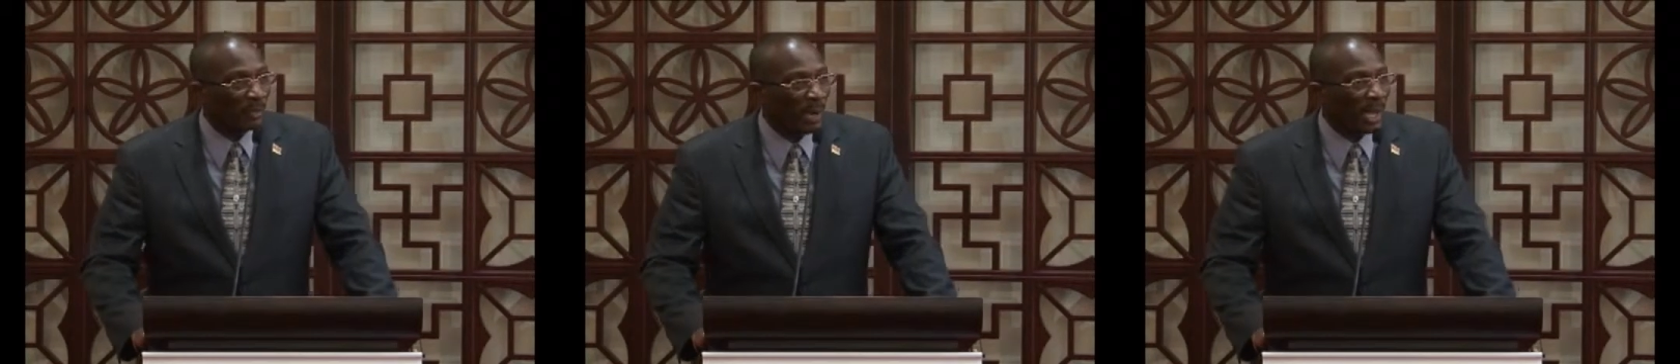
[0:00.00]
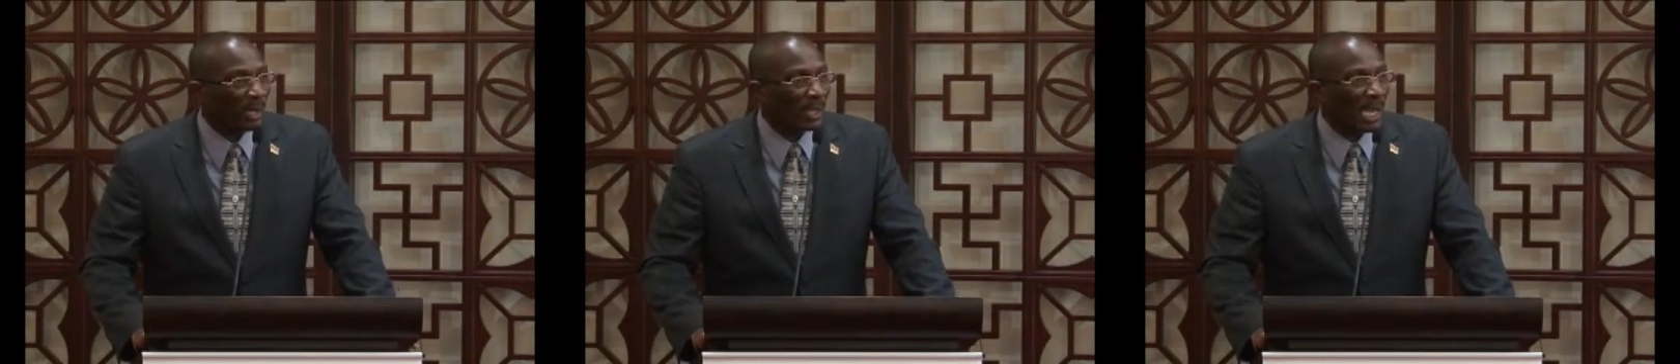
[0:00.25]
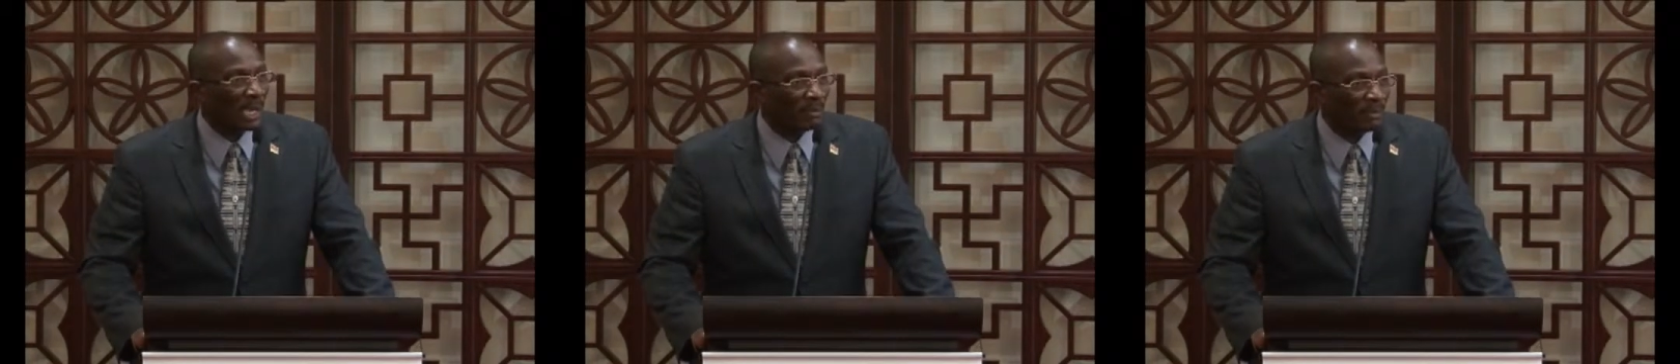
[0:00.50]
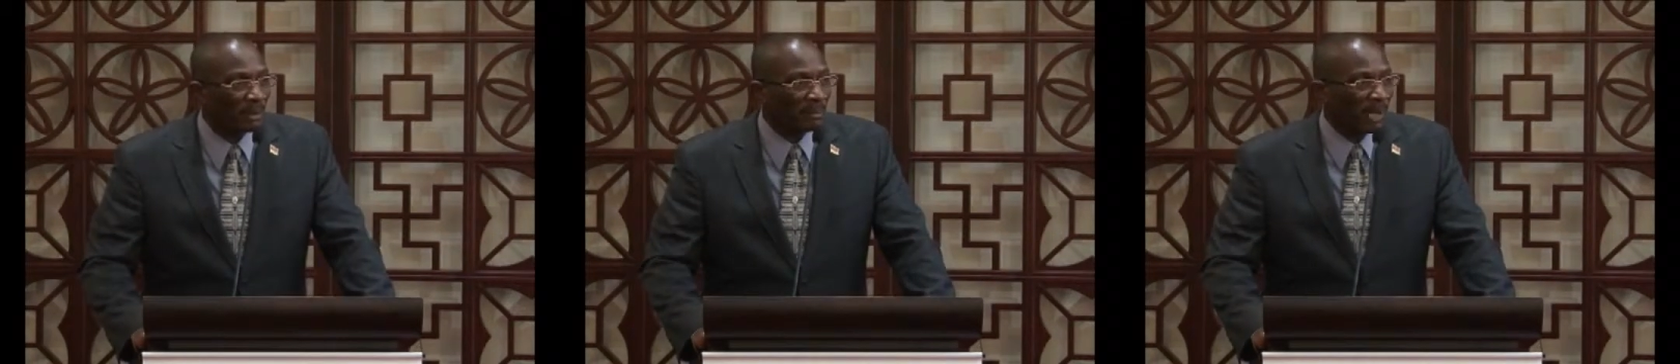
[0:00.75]
While
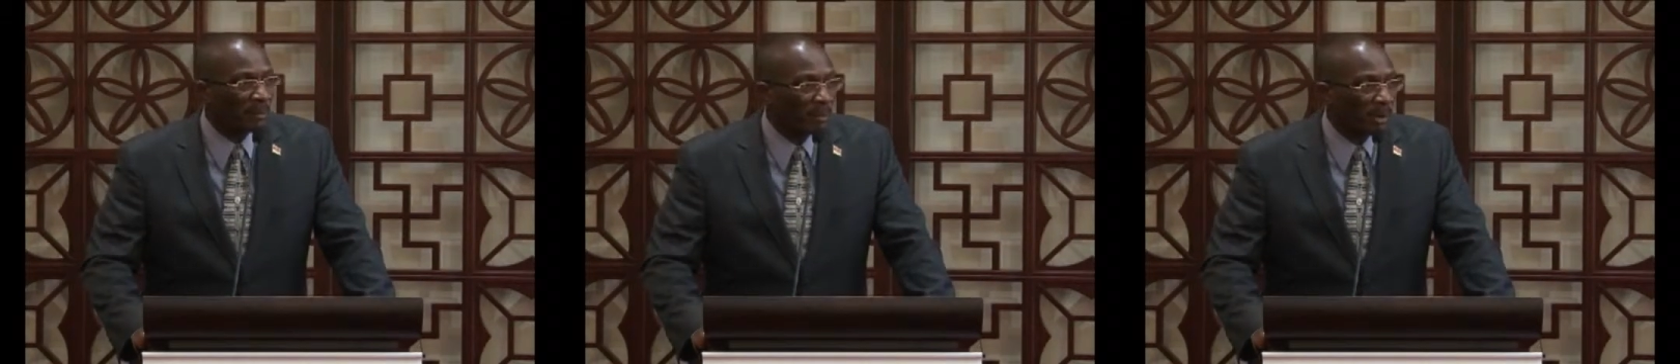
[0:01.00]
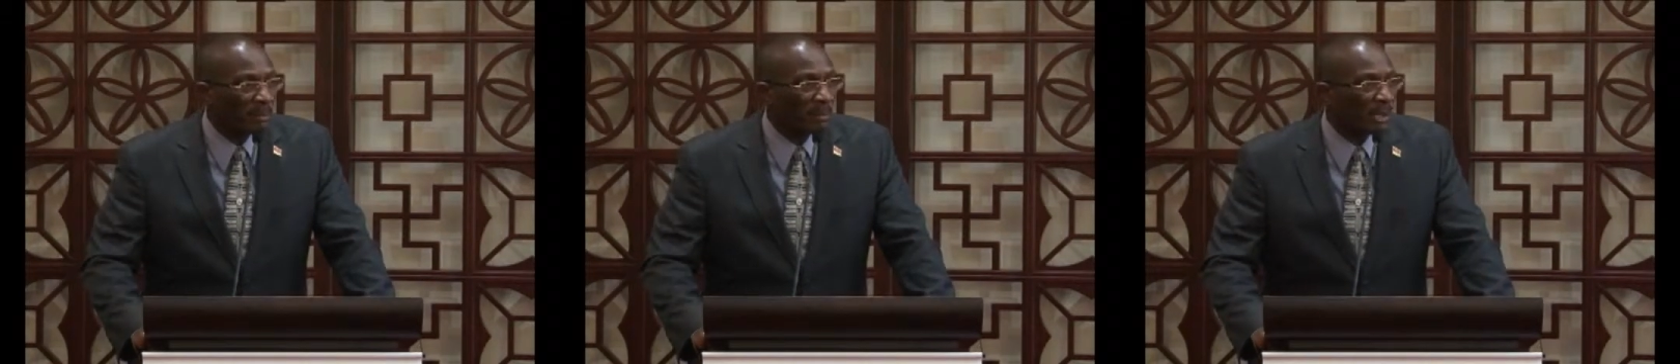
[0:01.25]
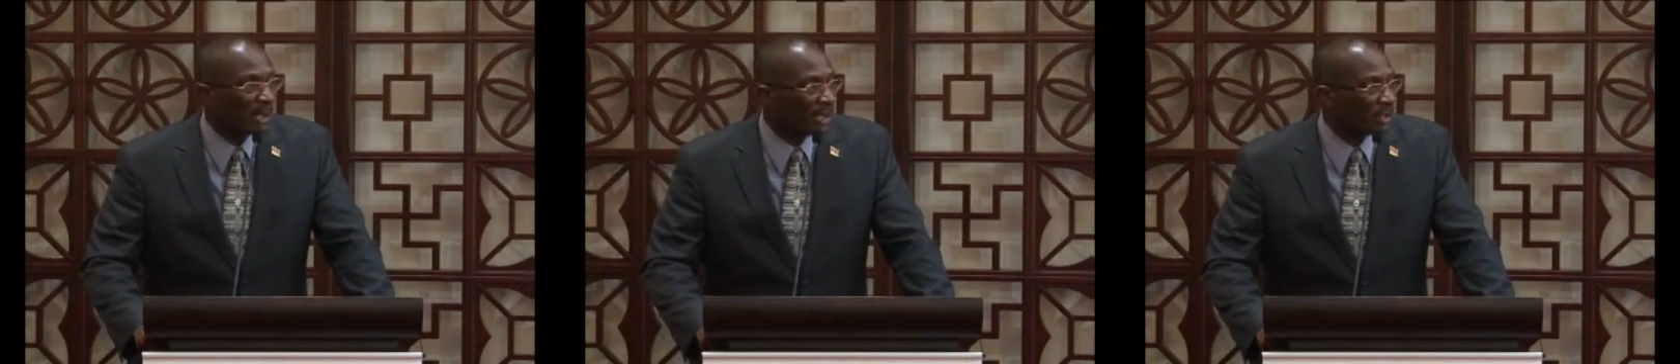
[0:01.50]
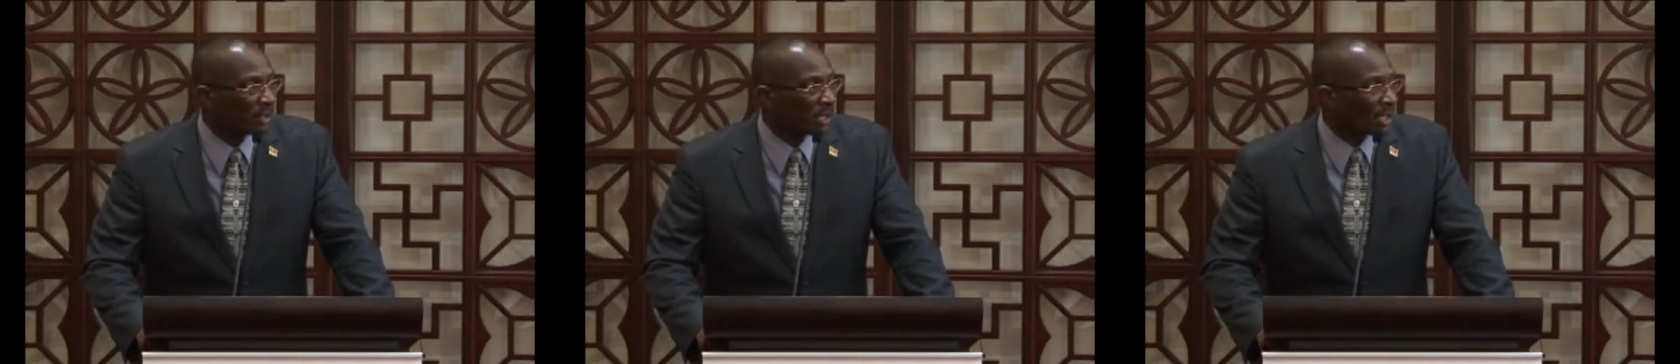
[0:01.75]
Carnival might bring money
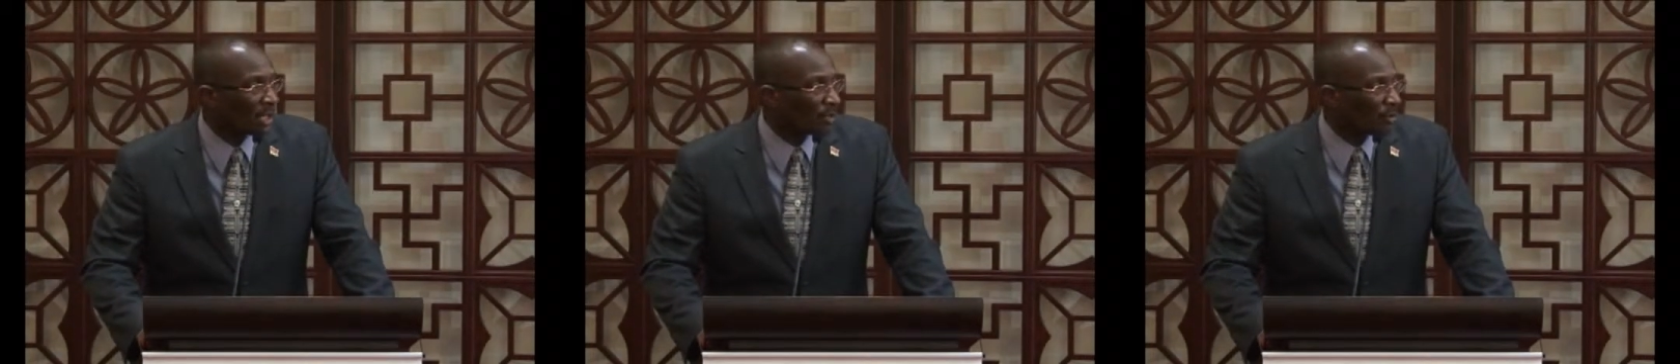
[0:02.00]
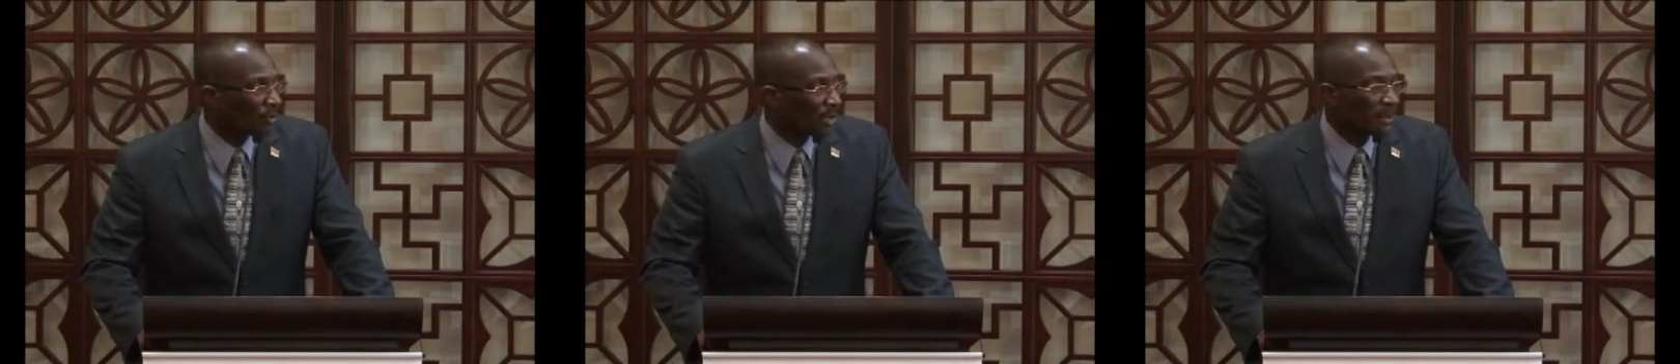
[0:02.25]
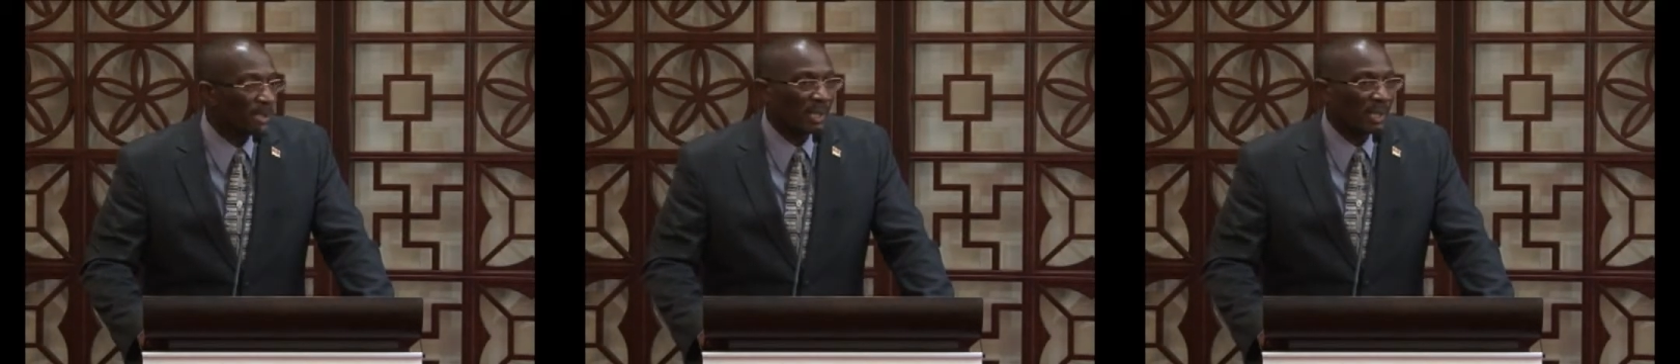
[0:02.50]
into the country,